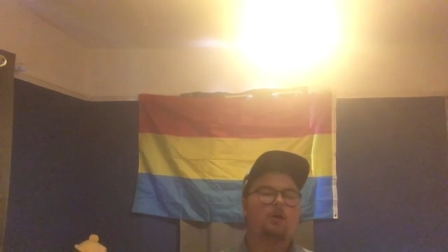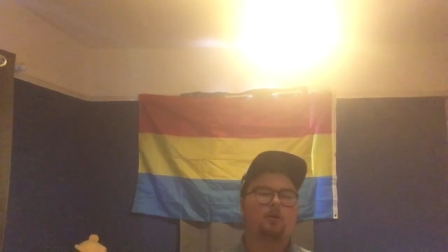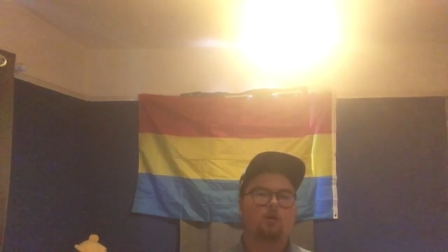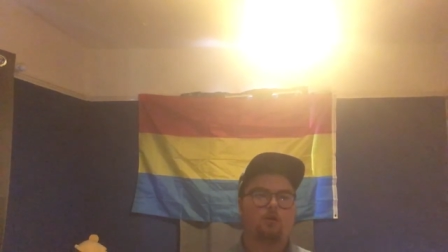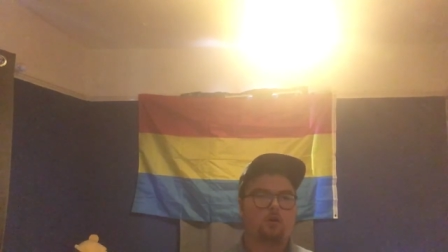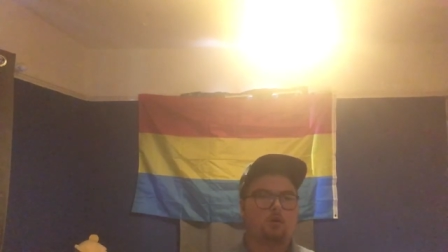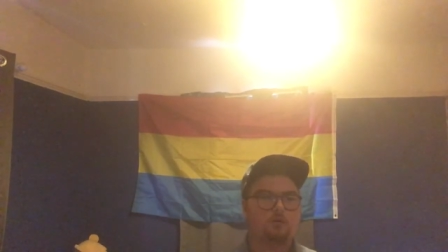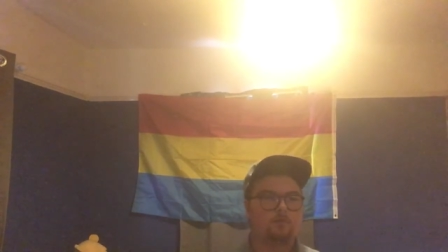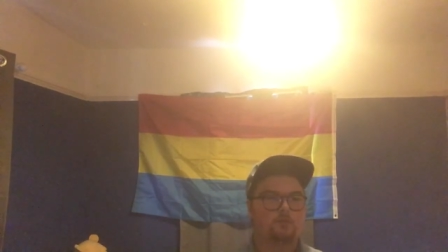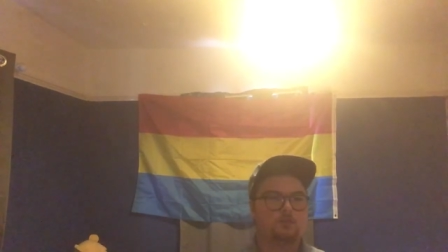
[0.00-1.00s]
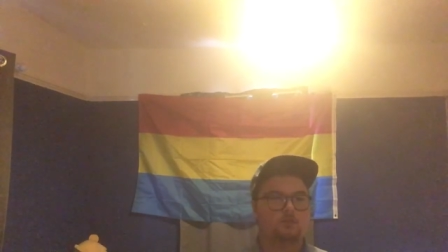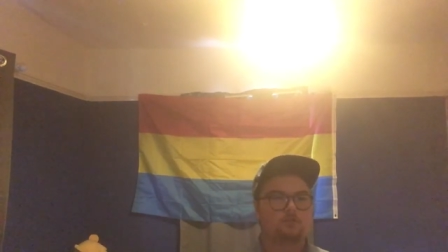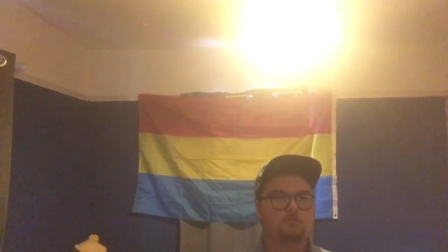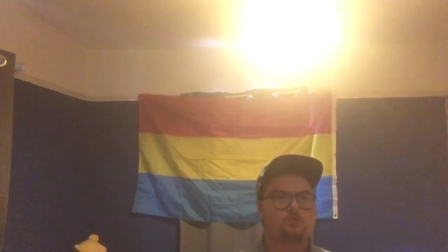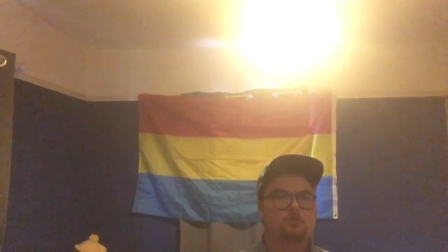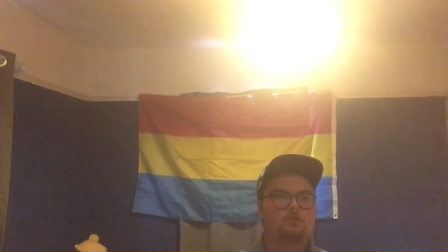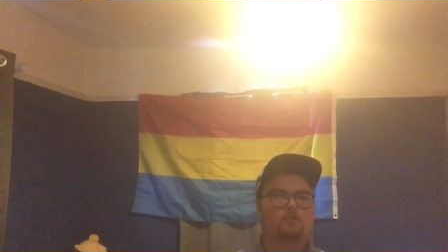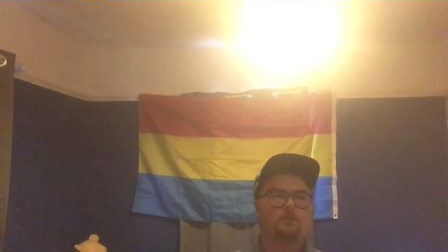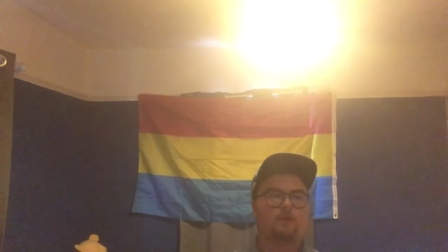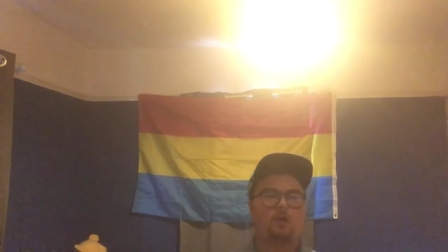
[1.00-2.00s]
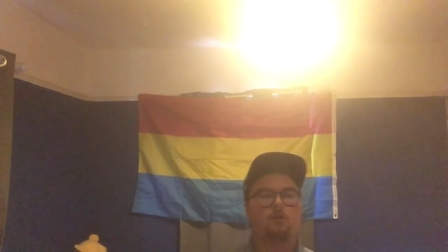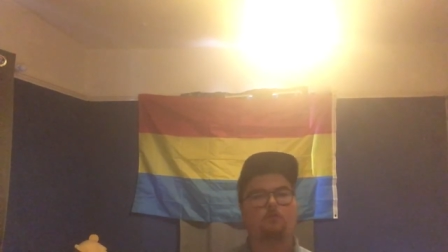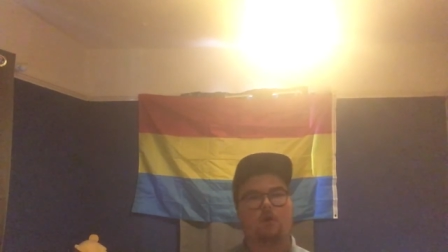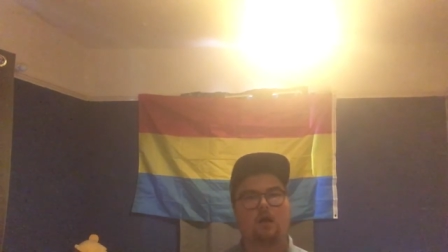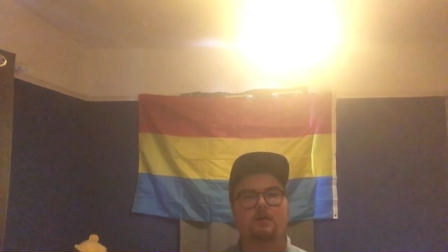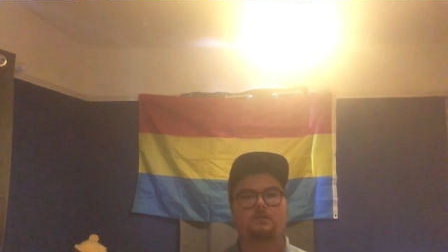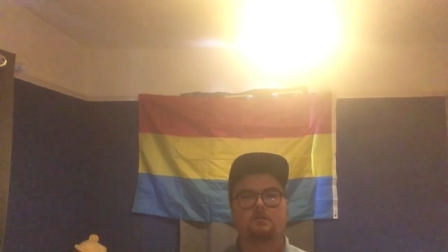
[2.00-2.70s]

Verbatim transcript: got confidence, you rise